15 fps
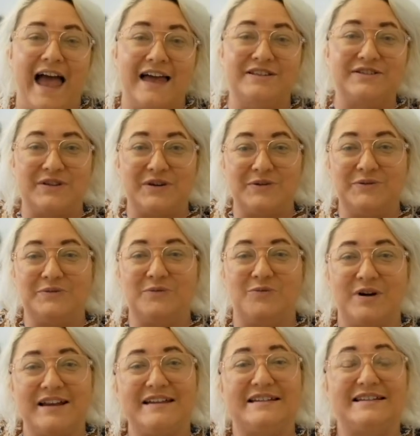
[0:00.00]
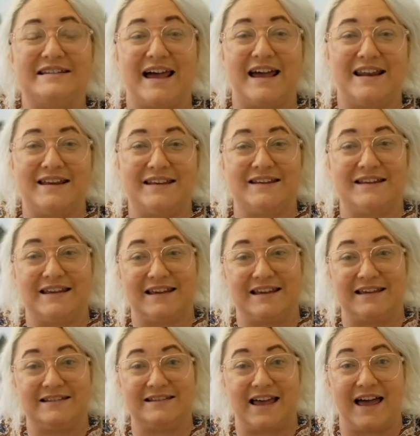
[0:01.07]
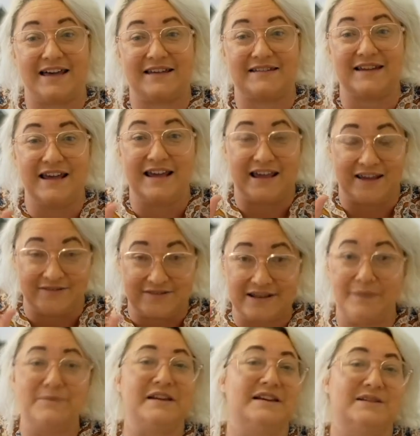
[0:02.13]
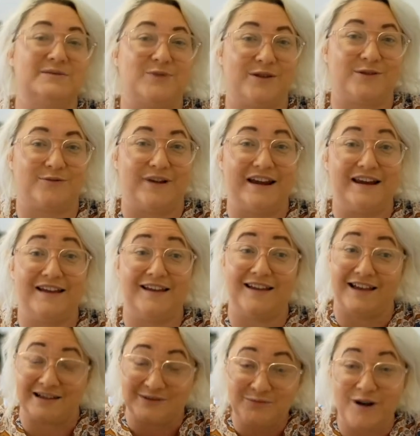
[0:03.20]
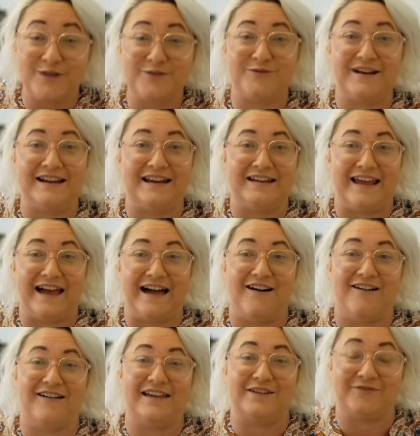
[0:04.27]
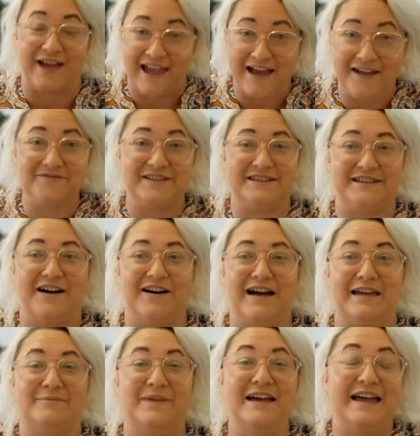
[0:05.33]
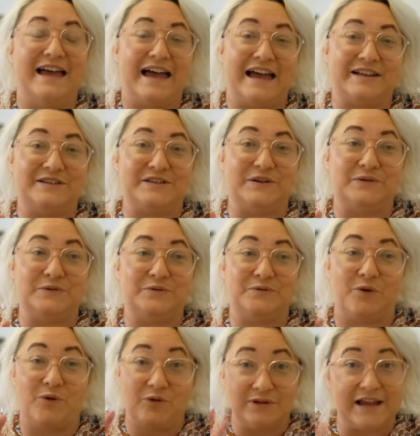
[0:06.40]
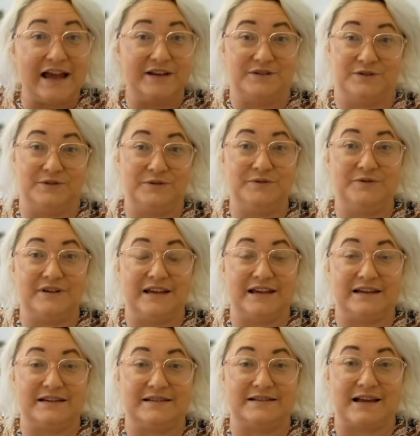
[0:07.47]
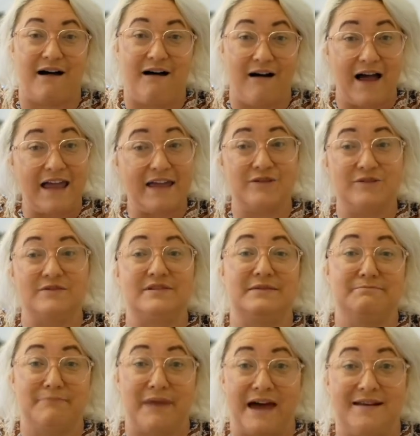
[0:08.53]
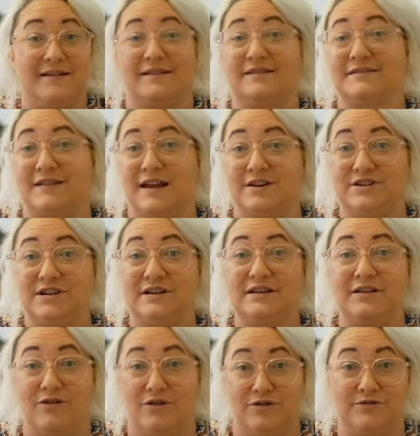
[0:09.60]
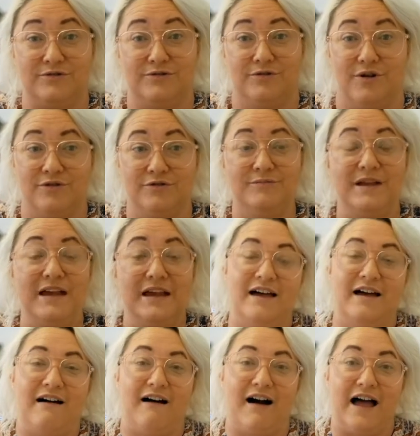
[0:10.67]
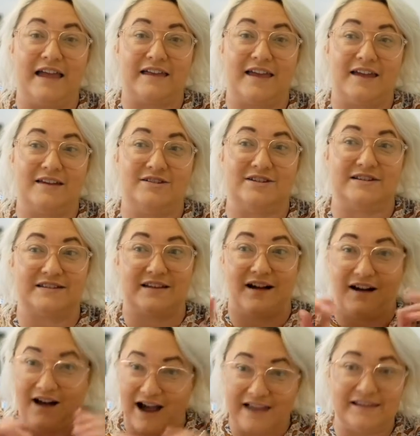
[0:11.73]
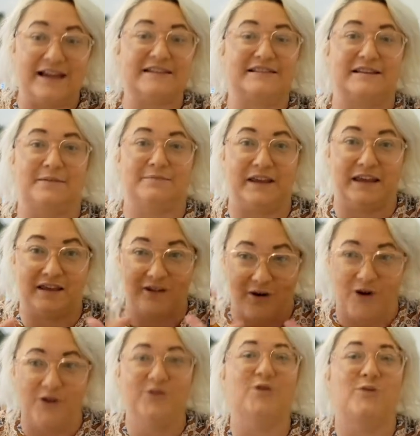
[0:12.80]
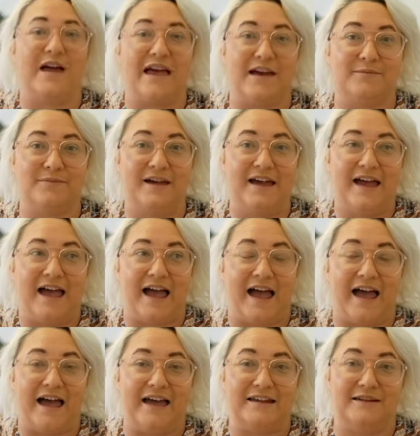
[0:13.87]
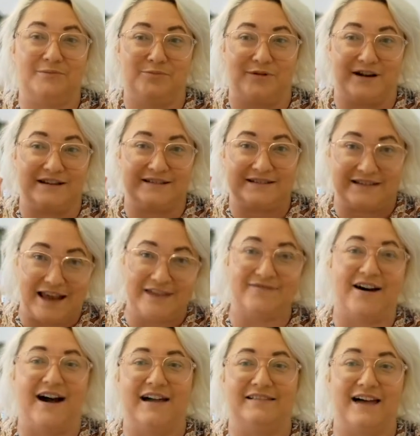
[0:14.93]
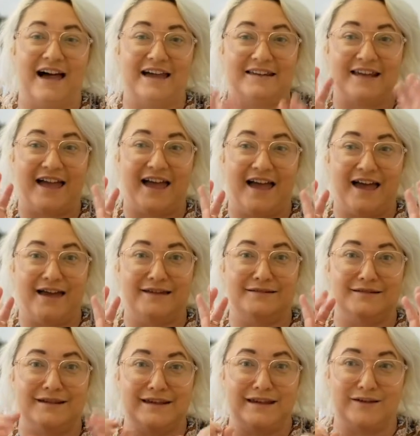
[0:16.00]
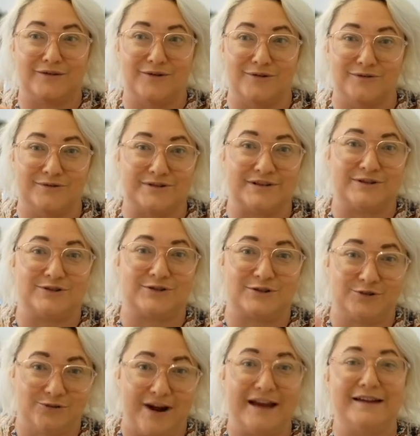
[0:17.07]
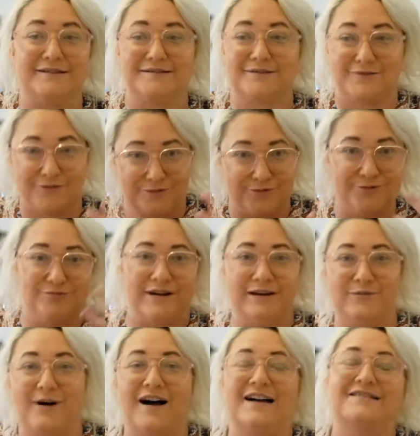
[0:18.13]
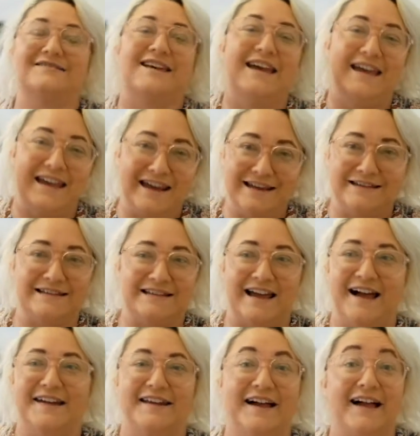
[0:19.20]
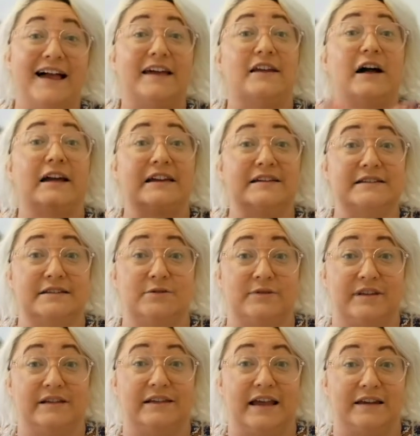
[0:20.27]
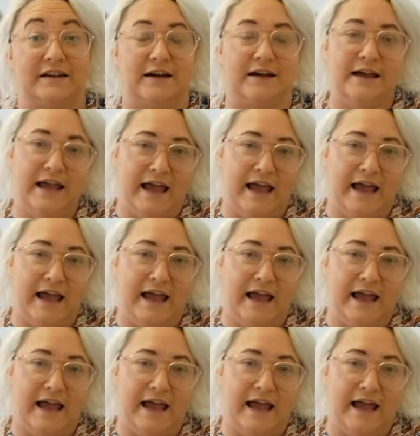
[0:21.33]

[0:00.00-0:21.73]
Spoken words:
And so what I decided is that if something is worth reading, it's worth reading now if I have the time. And so all I do is I use the Matter extension on Chrome. I can just highlight something on the web and press save highlight, and it goes straight through Readwise into Tana and I can deal with it later.